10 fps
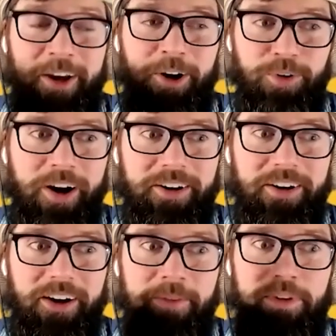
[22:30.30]

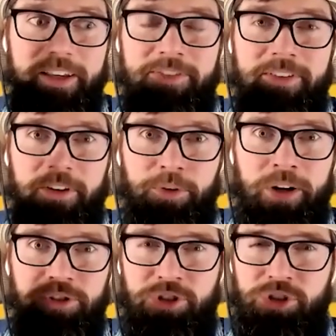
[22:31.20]
Carolina, I believe,
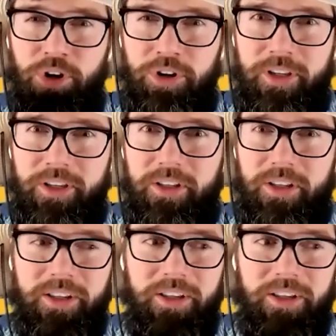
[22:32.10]
around Charlotte.